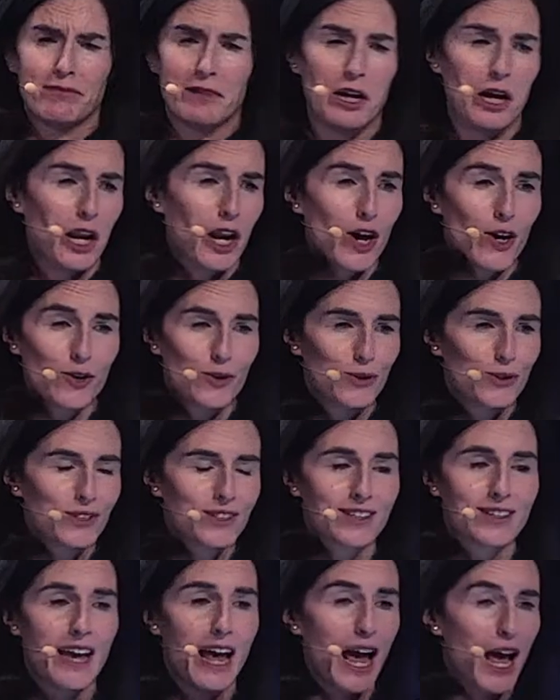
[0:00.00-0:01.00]

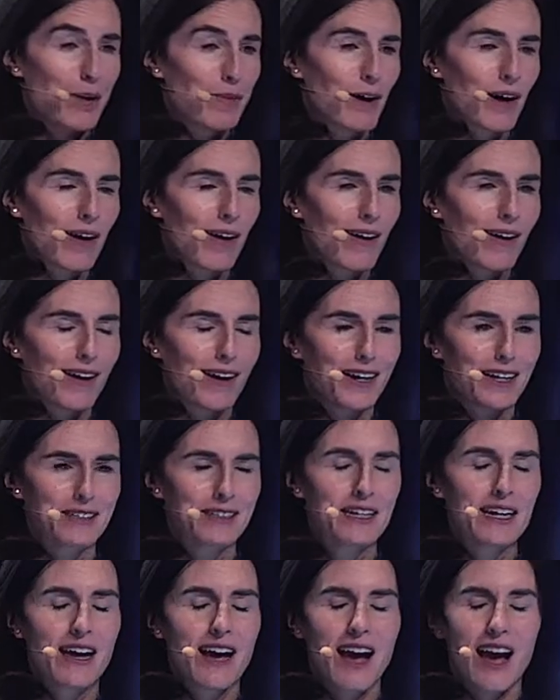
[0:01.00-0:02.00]
closed MRR
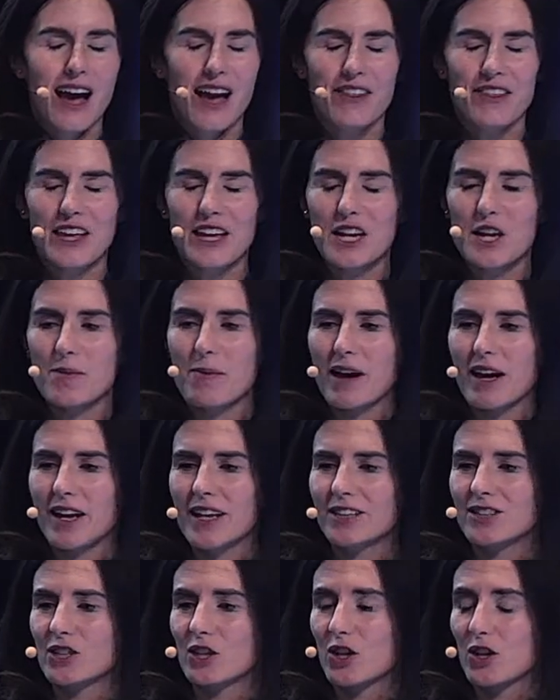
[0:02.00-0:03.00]
and think
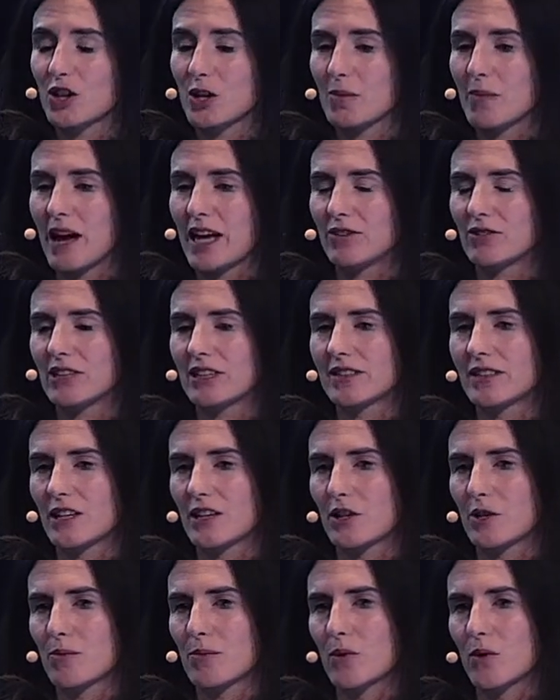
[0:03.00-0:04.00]
about other metrics that
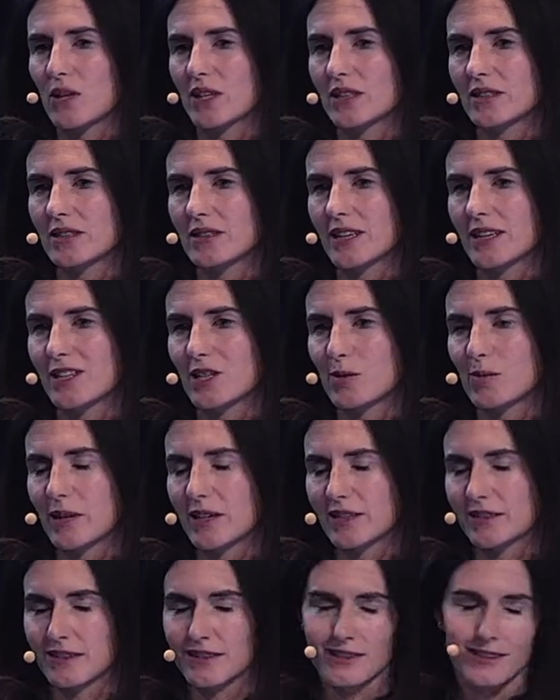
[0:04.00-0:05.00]
are important in your
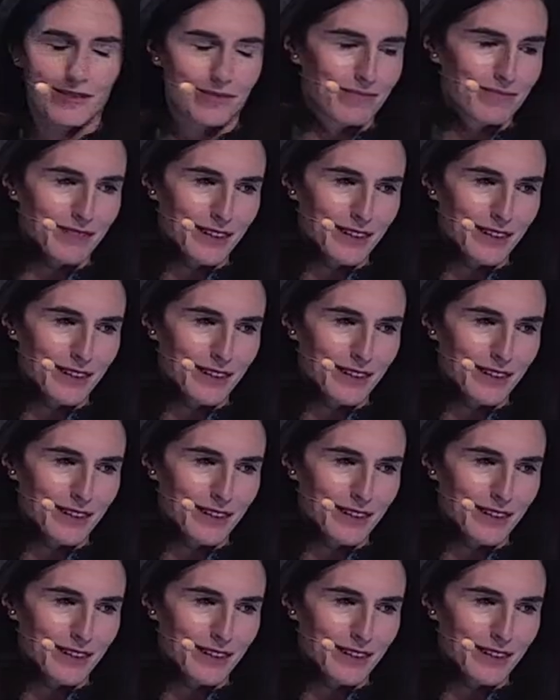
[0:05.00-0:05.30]
business.